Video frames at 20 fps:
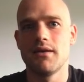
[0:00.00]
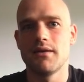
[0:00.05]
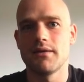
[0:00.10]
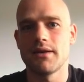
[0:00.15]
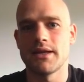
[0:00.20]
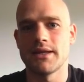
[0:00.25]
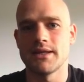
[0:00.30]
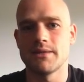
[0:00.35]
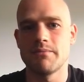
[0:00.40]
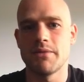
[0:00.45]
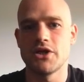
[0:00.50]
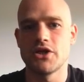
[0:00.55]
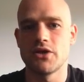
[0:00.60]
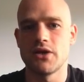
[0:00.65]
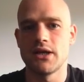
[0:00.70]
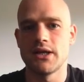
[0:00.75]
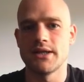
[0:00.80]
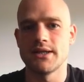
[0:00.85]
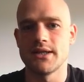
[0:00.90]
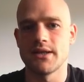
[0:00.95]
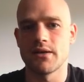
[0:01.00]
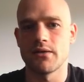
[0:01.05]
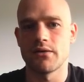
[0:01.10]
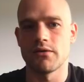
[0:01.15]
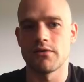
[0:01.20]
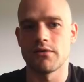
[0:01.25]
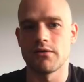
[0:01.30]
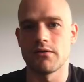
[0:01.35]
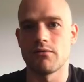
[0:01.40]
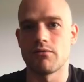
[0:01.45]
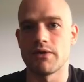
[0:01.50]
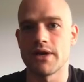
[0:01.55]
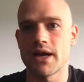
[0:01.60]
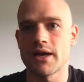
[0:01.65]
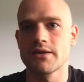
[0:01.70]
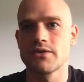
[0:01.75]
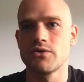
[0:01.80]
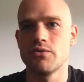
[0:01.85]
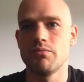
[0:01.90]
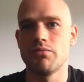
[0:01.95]
and especially their
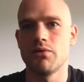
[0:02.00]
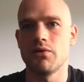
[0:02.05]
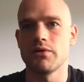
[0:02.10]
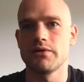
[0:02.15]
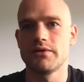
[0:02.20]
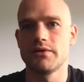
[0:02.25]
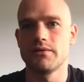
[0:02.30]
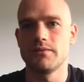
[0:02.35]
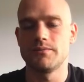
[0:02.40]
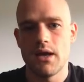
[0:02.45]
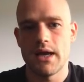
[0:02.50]
React support.